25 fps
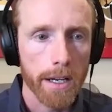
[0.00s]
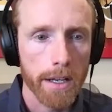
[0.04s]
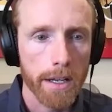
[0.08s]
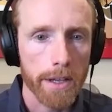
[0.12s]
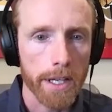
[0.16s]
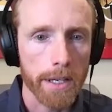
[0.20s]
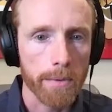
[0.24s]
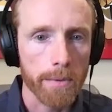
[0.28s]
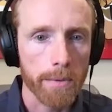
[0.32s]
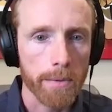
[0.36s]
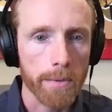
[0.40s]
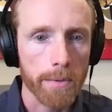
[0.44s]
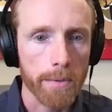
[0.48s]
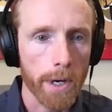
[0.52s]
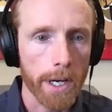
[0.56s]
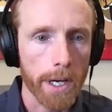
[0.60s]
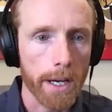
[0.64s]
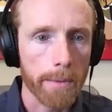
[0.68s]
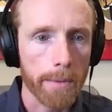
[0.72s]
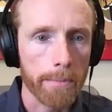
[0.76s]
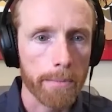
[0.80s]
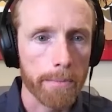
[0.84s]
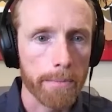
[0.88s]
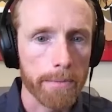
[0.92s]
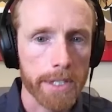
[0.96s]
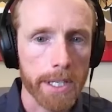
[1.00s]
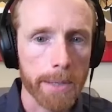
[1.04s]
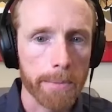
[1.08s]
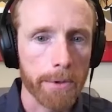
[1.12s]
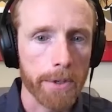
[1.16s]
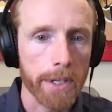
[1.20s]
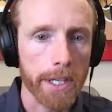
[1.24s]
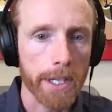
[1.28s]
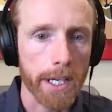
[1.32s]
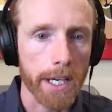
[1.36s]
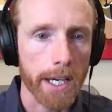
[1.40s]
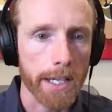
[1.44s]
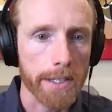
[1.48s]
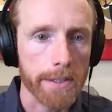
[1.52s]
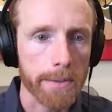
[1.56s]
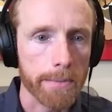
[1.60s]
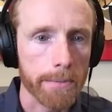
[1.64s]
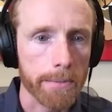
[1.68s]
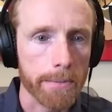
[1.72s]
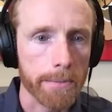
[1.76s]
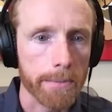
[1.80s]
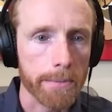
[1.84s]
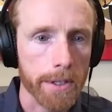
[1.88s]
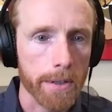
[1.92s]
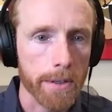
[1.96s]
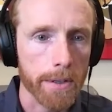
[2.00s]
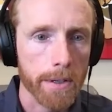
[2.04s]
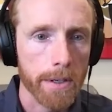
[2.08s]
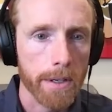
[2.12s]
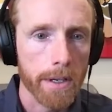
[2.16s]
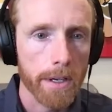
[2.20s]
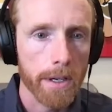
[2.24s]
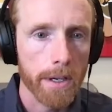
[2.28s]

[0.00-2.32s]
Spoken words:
than what I'm typically accustomed to.